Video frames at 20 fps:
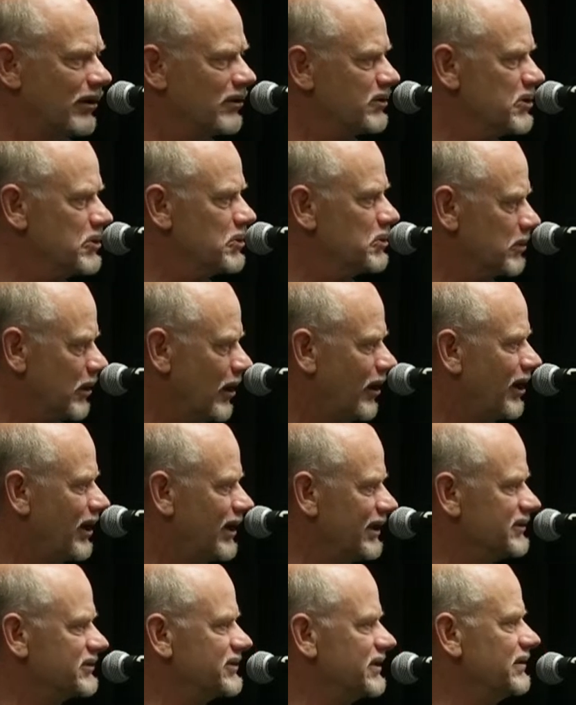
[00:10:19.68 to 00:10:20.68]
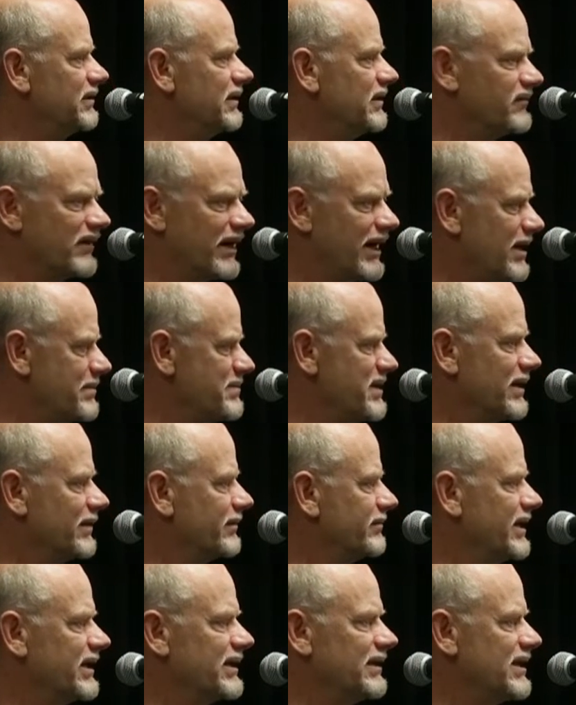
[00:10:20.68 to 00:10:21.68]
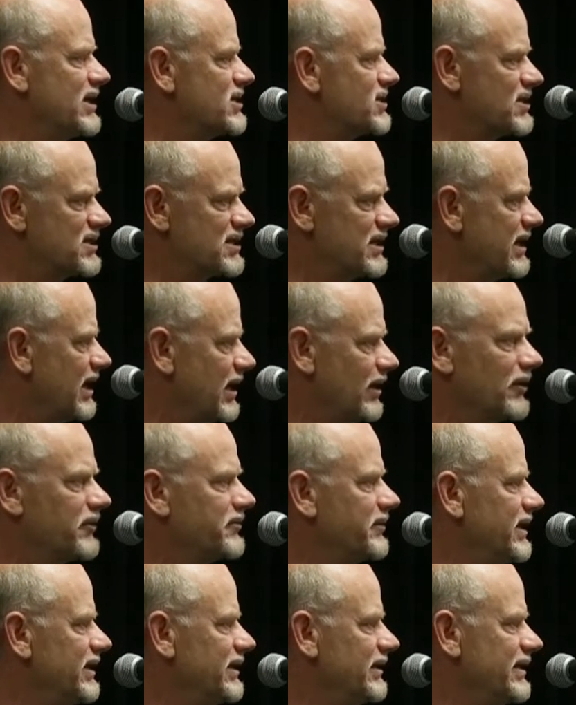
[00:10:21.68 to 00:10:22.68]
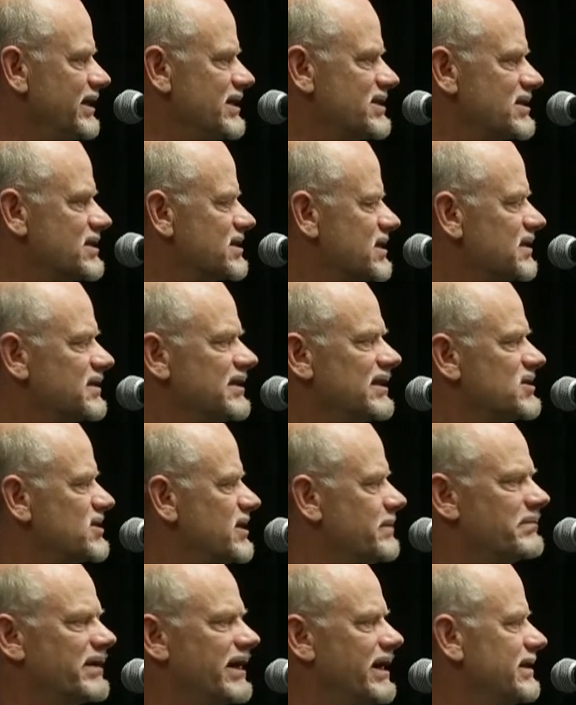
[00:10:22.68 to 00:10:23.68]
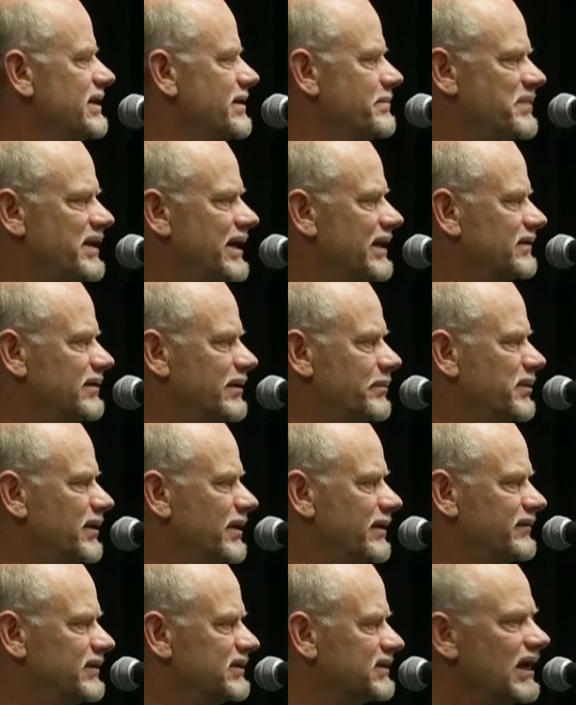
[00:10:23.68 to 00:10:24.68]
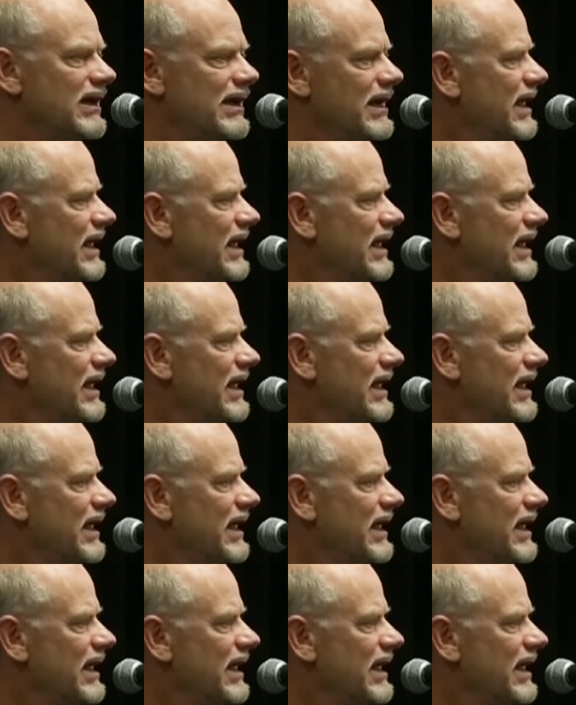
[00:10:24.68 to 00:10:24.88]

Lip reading: new laws and environmental regulations and health regulations and things that might impact their profits.